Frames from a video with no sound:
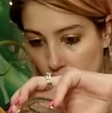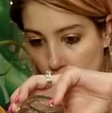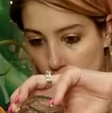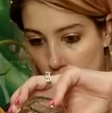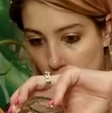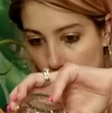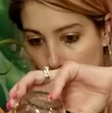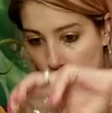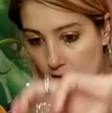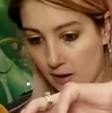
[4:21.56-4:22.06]

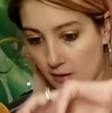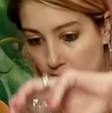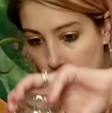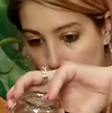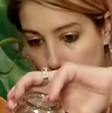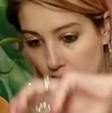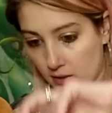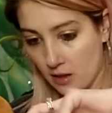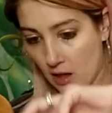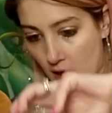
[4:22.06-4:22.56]
Get
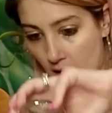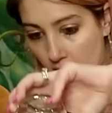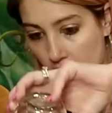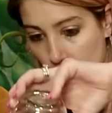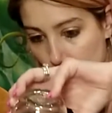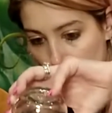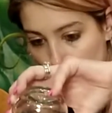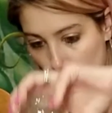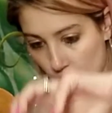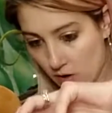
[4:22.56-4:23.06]
every
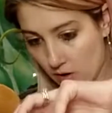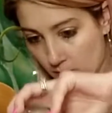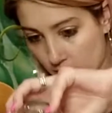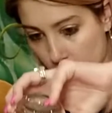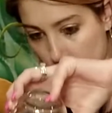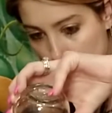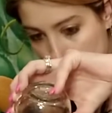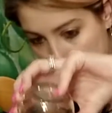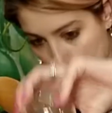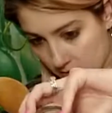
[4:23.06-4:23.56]
last drop
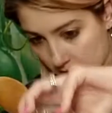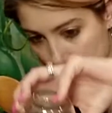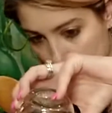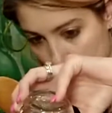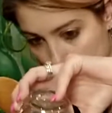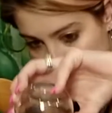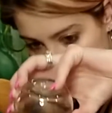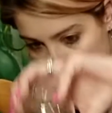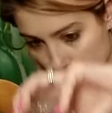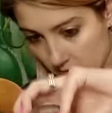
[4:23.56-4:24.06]

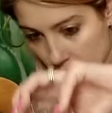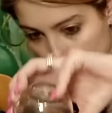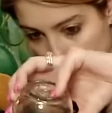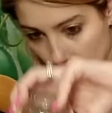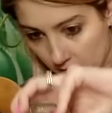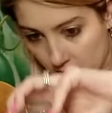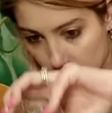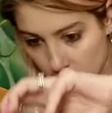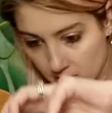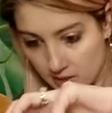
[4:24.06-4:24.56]

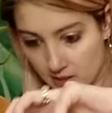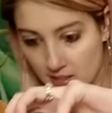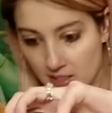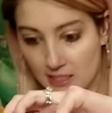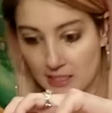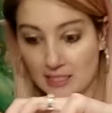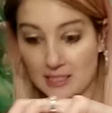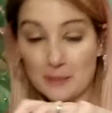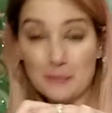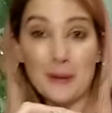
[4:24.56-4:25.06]
because it's
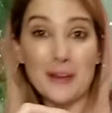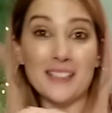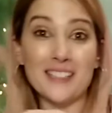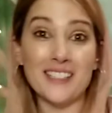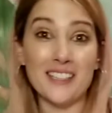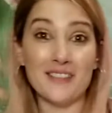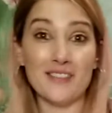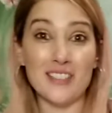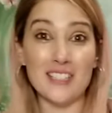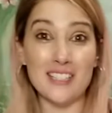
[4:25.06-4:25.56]

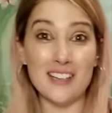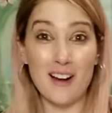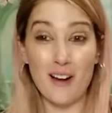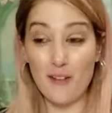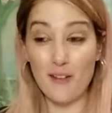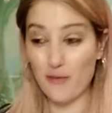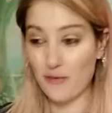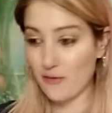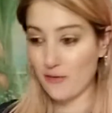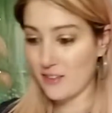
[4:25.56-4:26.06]
expensive
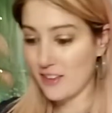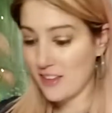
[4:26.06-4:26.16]
stuff.